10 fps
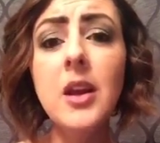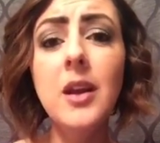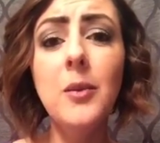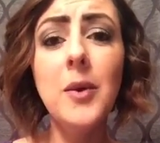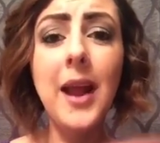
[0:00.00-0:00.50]

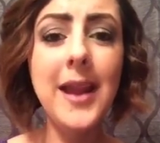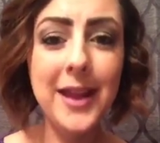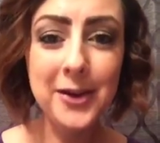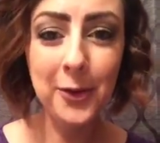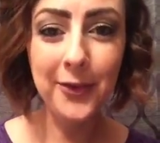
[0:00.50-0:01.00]
we're not
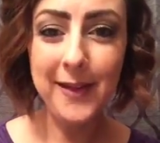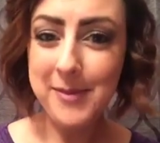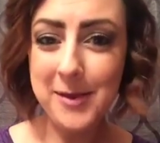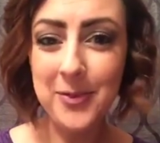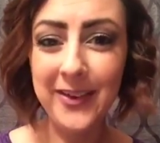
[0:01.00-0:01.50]
hand-holding
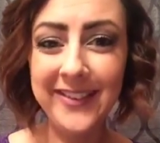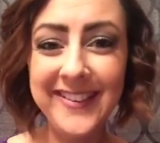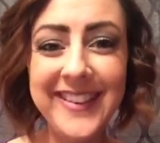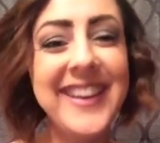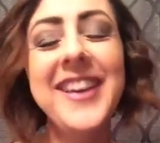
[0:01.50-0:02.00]
people.
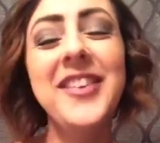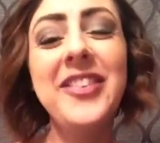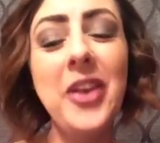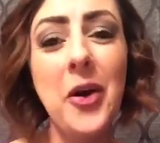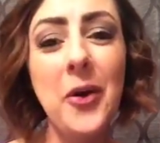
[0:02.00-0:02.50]

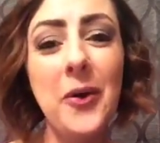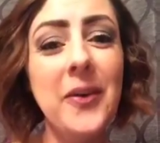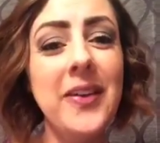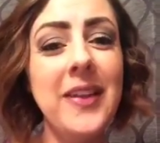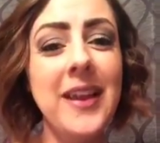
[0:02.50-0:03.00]
So